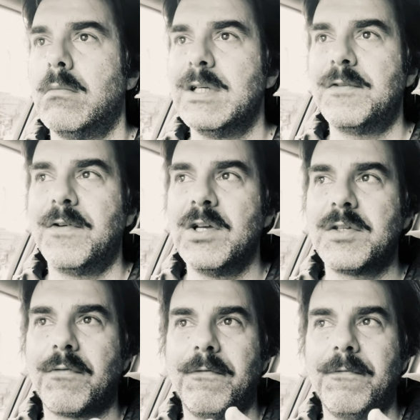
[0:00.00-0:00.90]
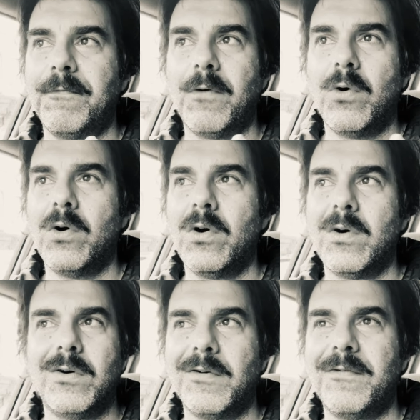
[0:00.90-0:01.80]
His first
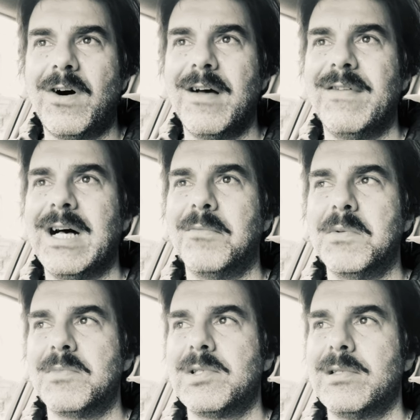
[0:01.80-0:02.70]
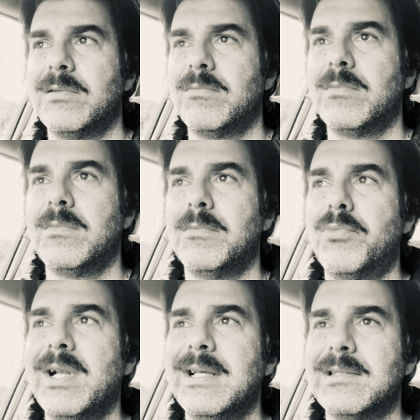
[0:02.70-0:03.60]
4 or 5 albums,
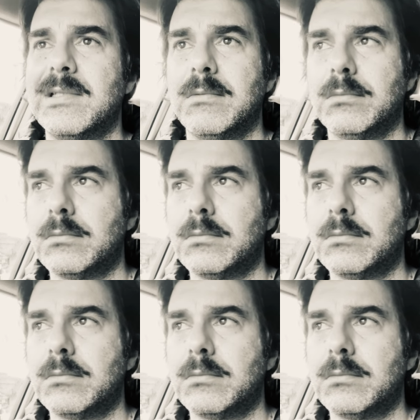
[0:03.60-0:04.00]
brilliant.